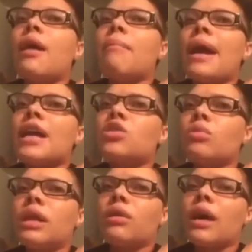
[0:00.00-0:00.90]
how mad you
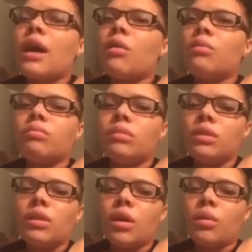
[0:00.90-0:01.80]
get or how,
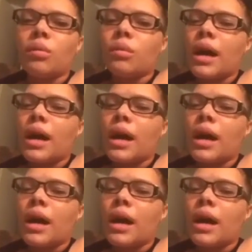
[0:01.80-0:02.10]
you know,